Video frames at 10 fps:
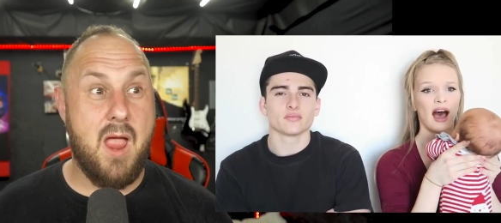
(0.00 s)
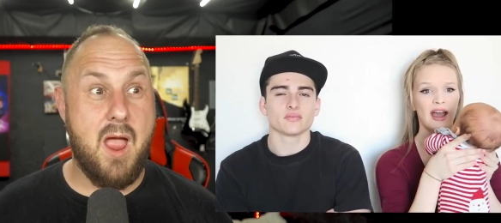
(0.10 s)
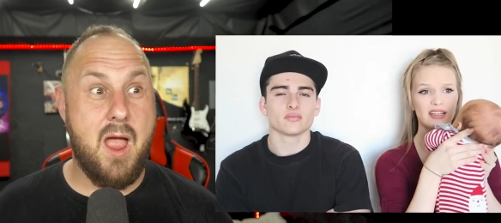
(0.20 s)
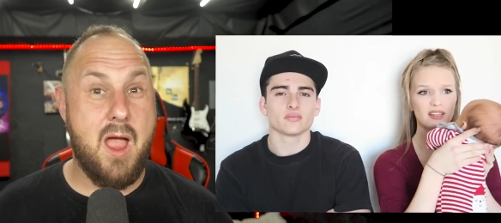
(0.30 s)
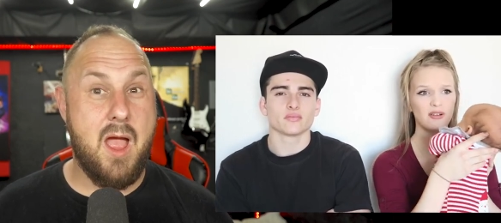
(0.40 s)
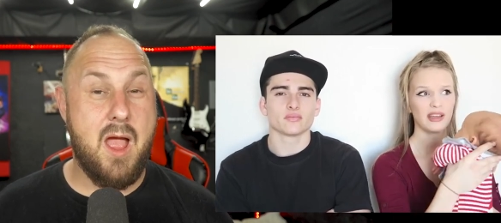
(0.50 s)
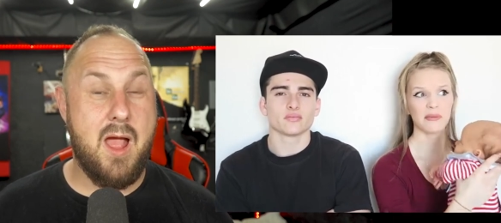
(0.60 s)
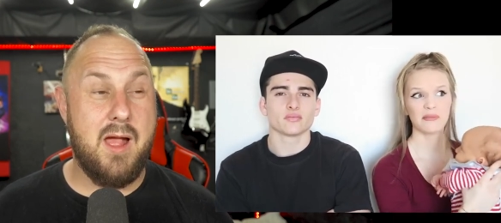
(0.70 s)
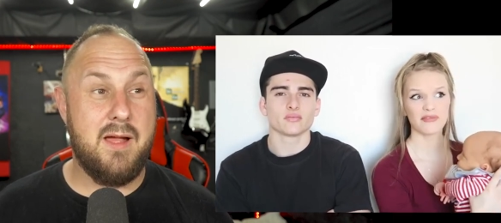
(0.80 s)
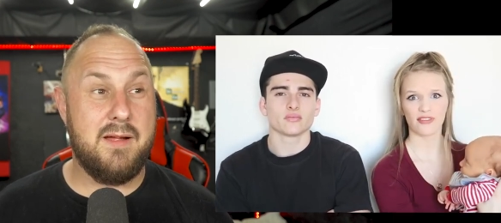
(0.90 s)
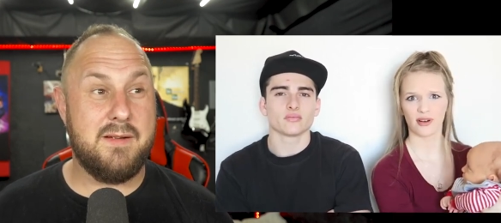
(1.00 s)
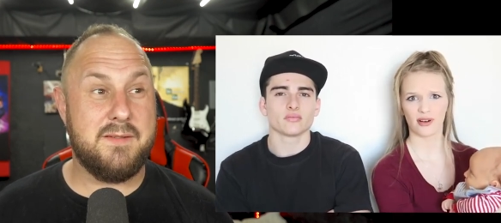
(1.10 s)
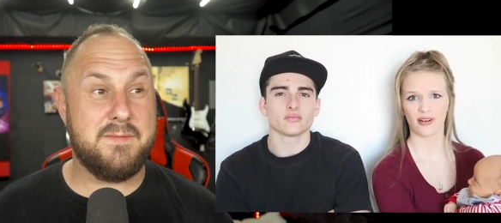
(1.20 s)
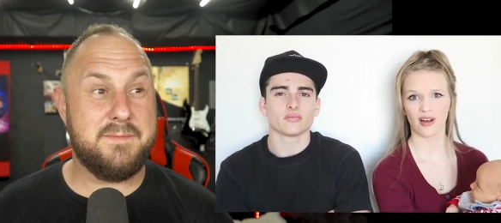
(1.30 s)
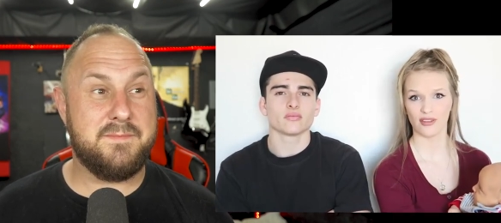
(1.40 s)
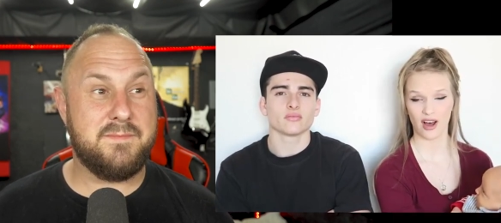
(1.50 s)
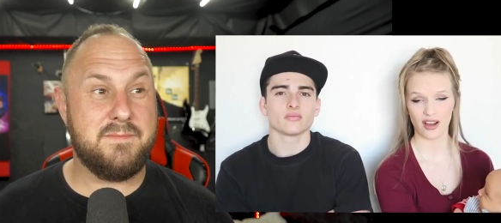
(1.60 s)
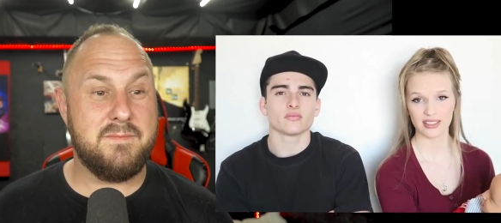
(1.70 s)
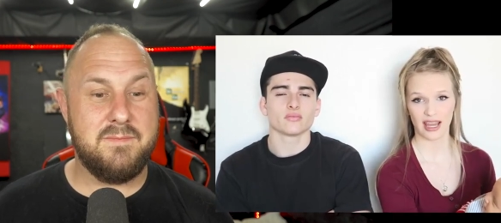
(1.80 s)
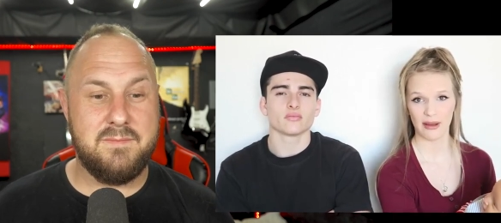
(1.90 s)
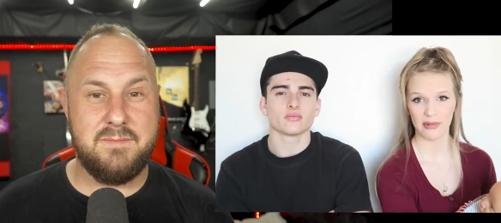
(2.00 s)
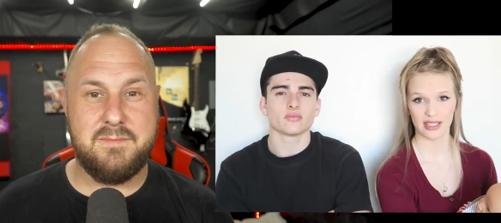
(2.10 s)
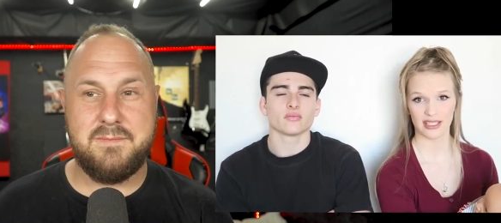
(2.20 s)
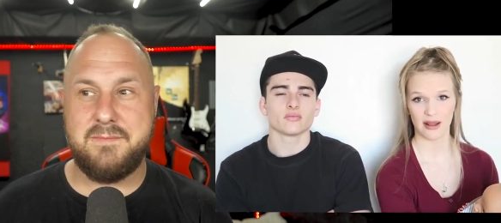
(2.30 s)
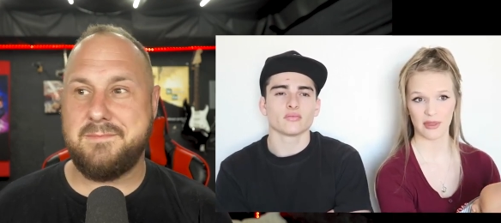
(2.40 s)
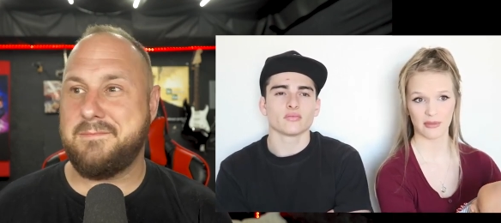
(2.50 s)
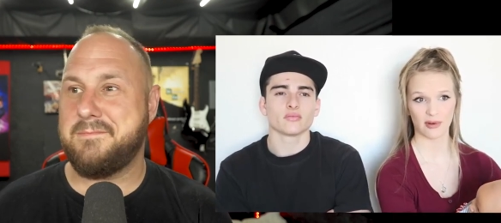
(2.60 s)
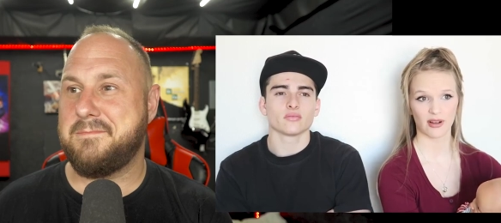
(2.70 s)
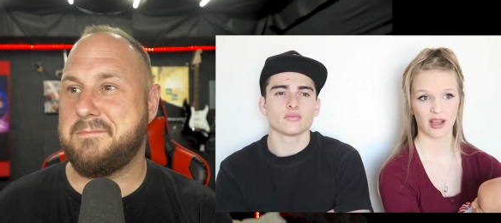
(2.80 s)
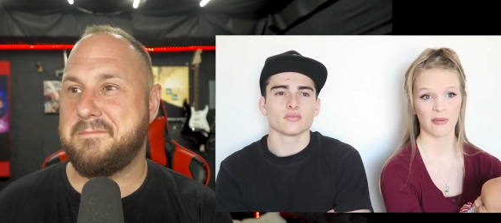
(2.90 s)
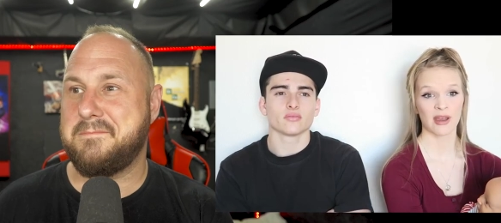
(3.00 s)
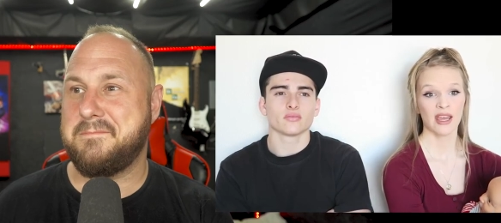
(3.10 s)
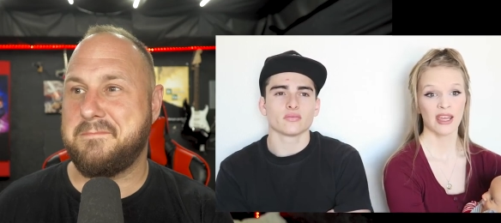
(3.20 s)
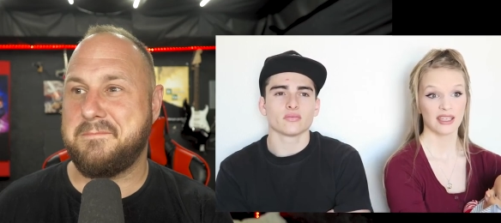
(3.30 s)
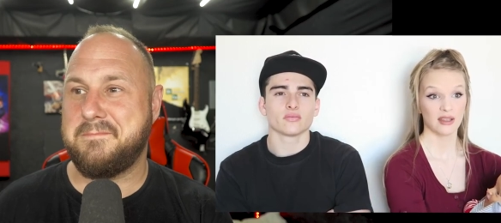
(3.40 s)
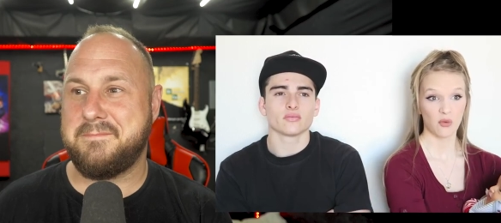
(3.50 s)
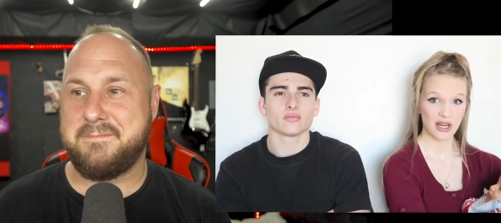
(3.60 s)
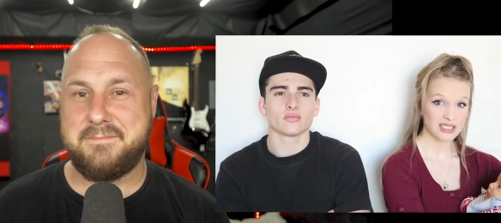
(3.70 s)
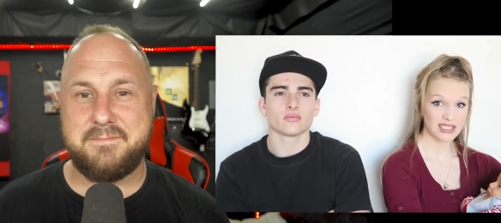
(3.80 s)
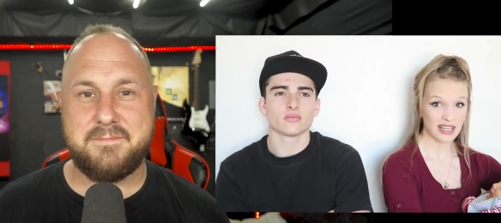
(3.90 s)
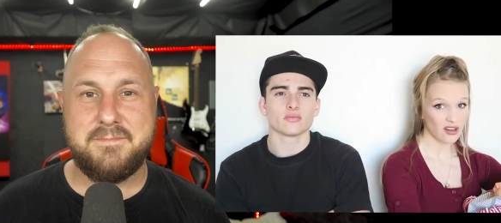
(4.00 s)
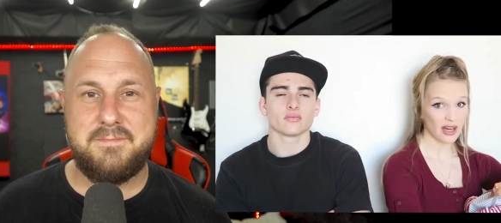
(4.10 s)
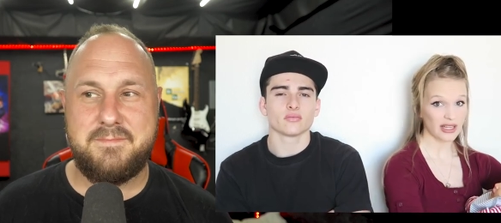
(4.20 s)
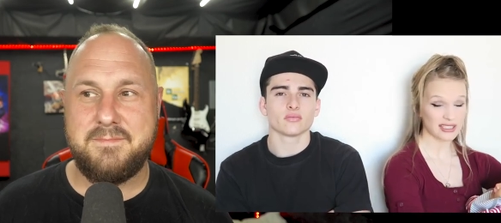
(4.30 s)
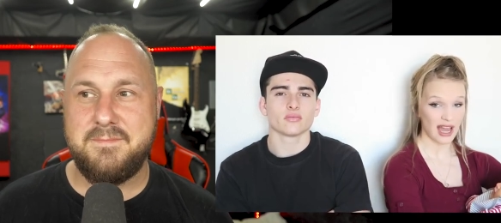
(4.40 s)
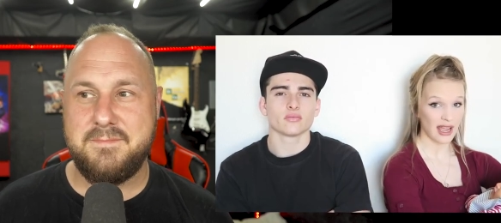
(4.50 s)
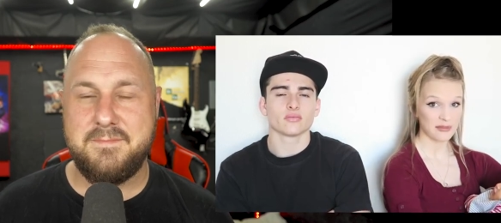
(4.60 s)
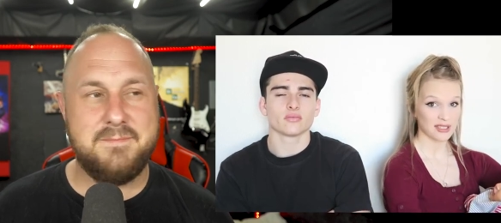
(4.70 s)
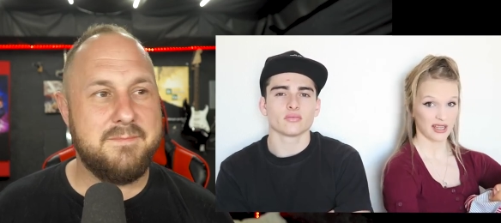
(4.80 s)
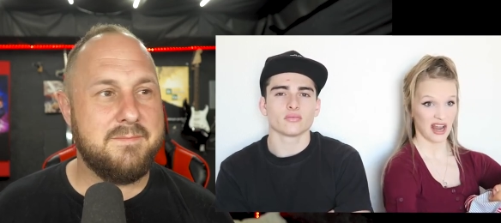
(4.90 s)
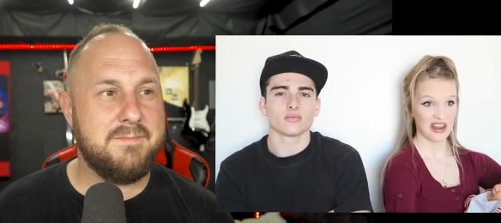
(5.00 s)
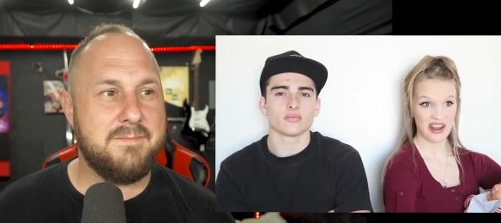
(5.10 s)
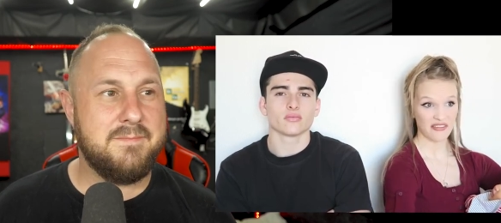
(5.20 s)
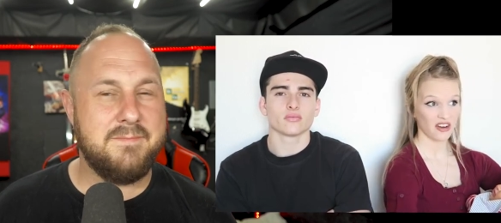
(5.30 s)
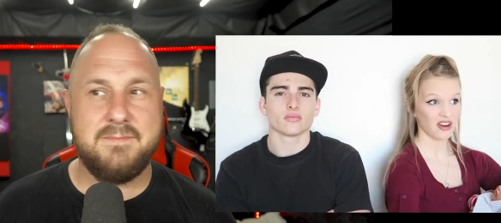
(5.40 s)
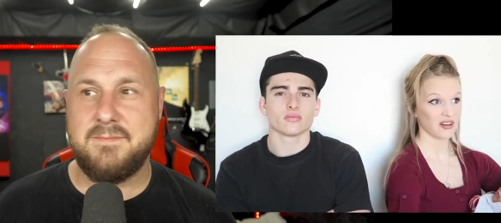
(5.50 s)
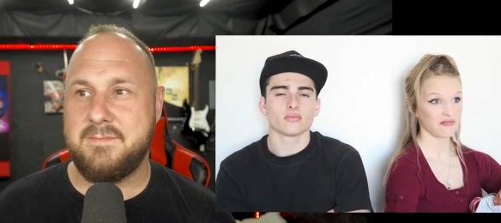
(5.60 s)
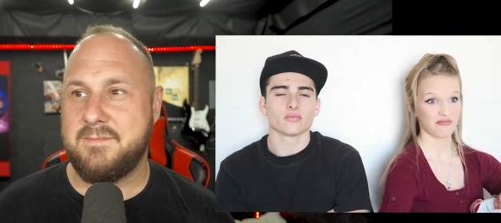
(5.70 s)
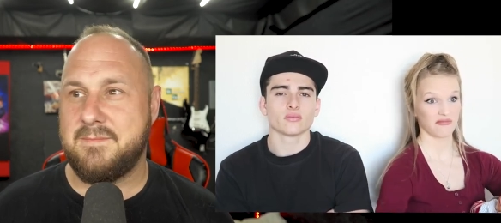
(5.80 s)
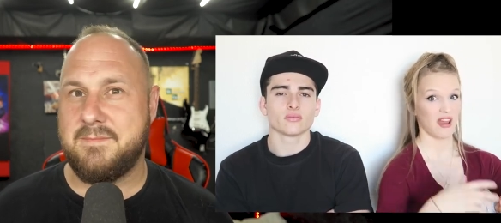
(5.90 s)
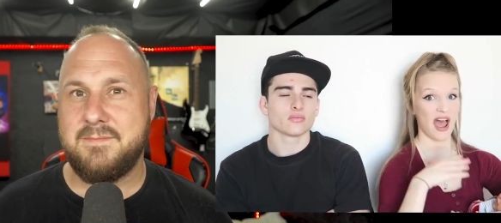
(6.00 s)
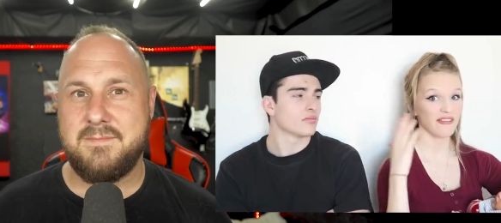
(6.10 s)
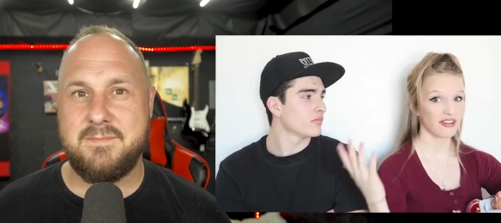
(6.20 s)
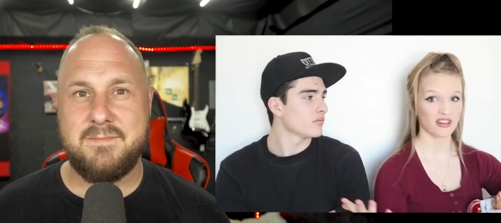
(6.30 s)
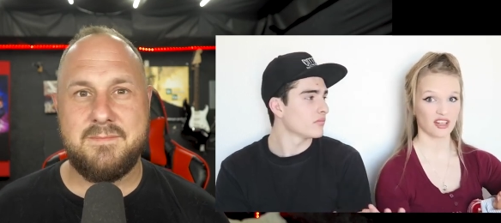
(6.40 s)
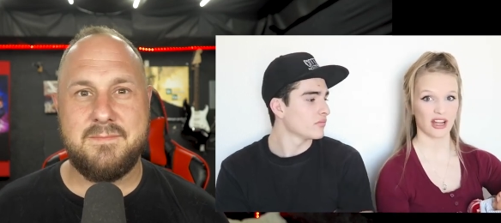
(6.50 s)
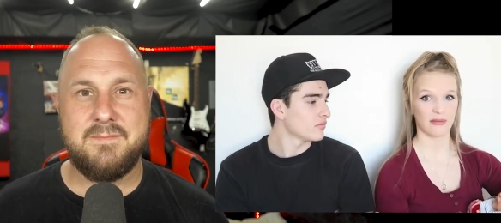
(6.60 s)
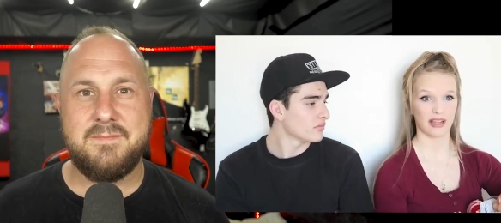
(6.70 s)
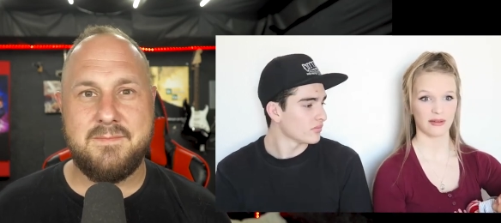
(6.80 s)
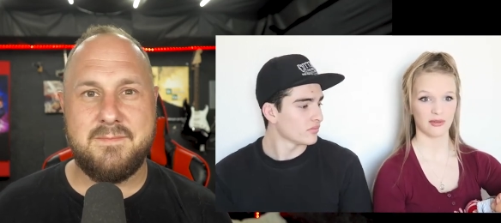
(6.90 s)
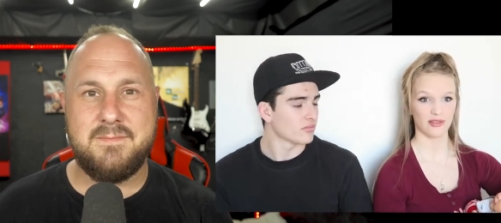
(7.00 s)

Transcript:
Speaker 1: I knew him for a long time. By the time they broke up, he was single at times, and I never ever tried to make a